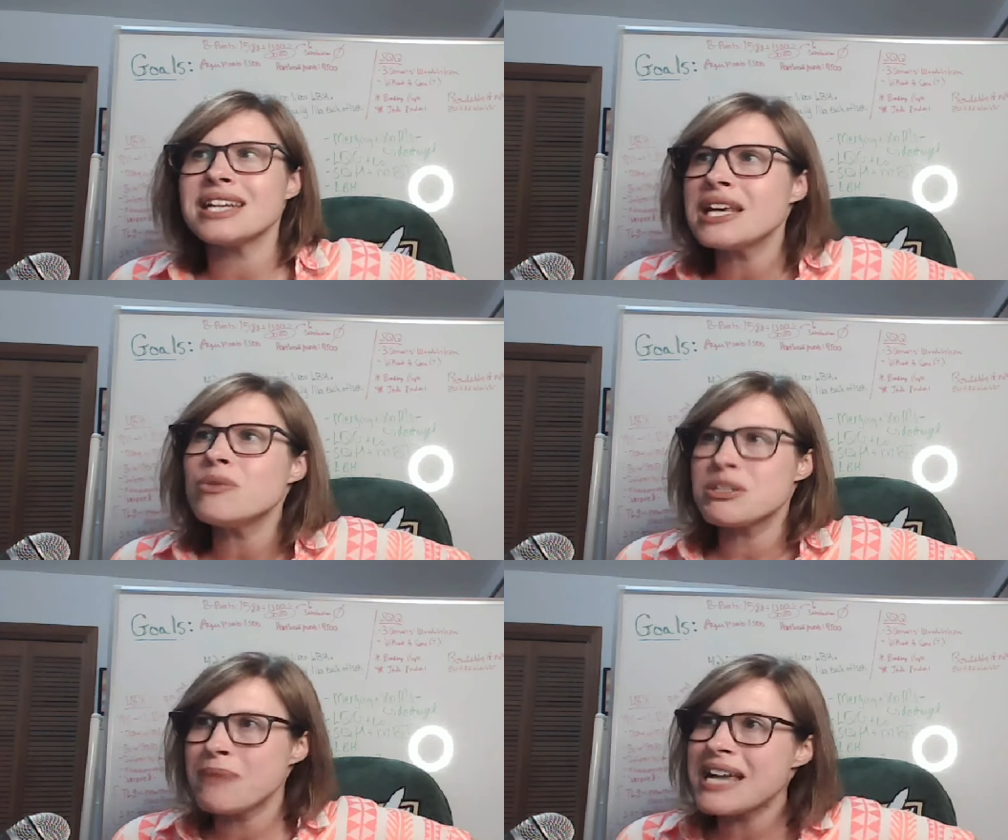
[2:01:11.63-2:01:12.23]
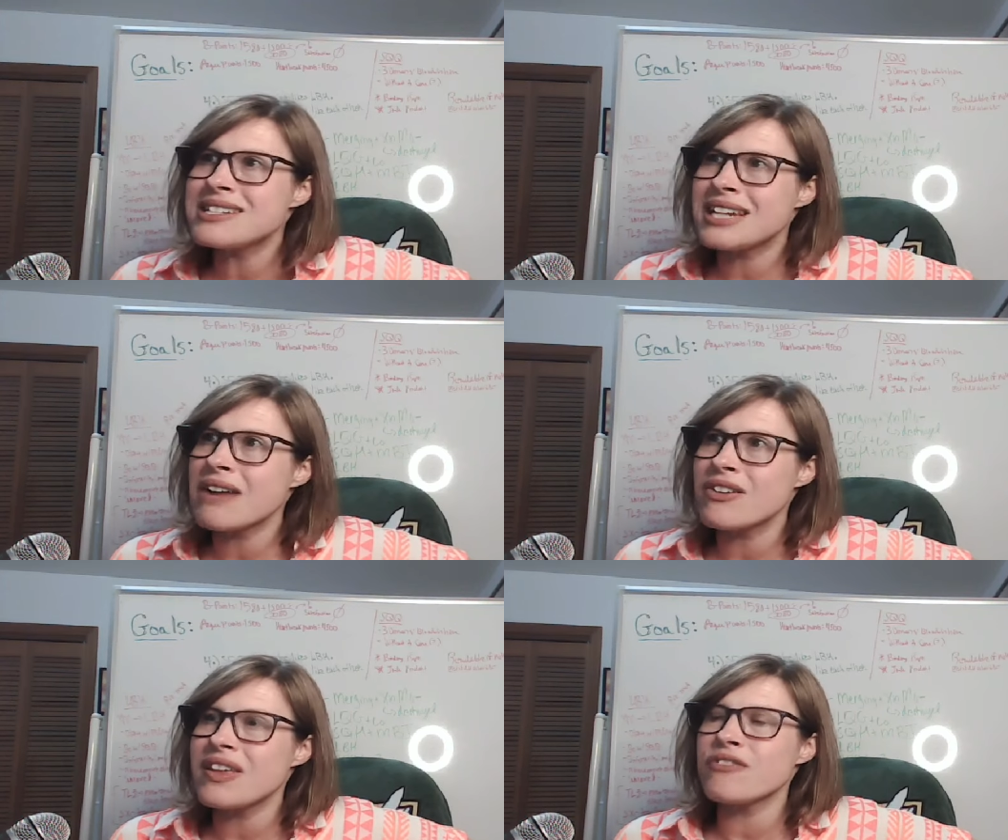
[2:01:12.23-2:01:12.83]
he was basing
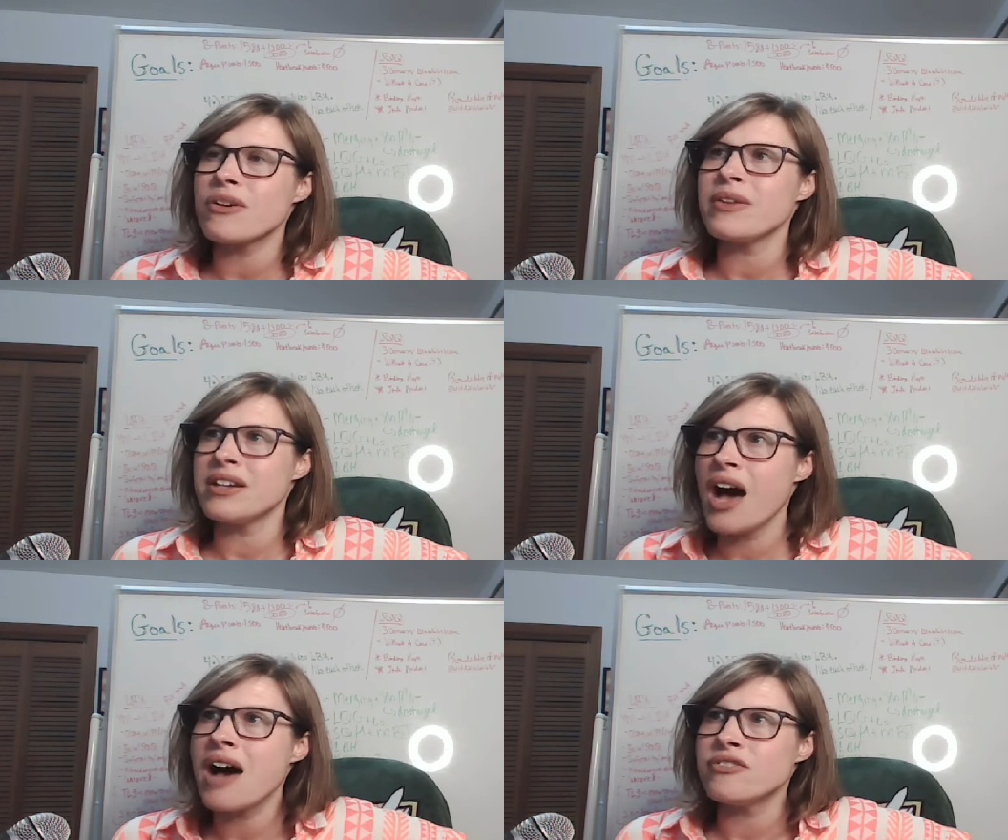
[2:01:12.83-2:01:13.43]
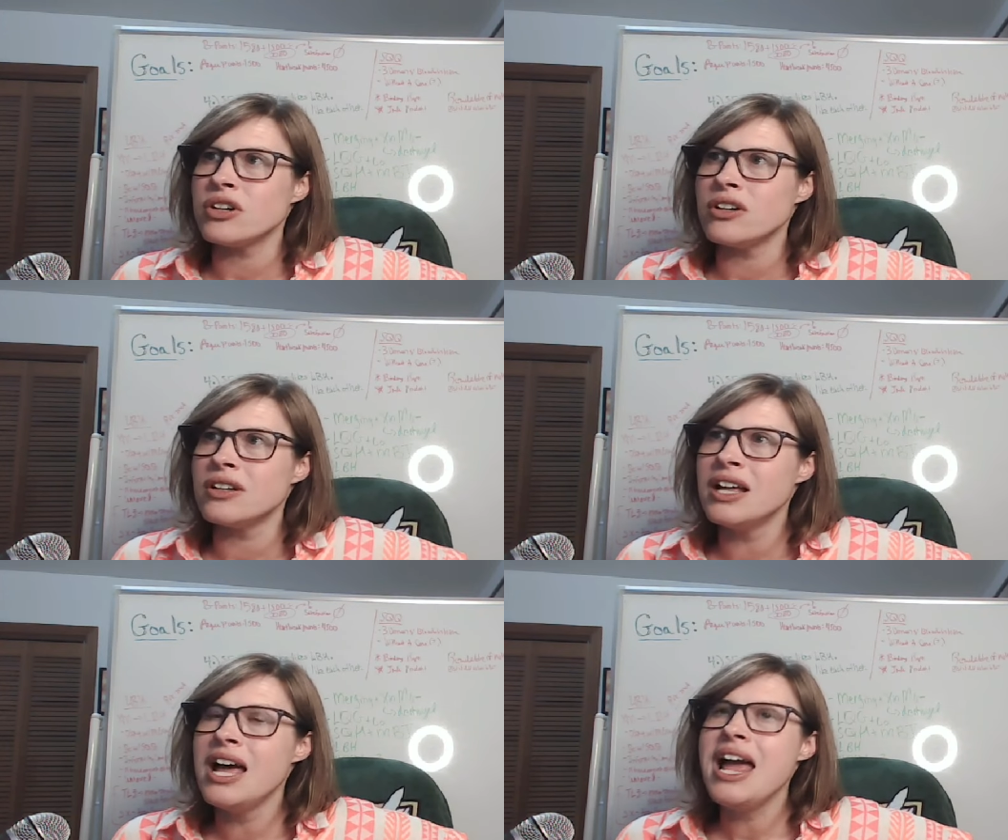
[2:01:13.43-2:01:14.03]
everything from the novel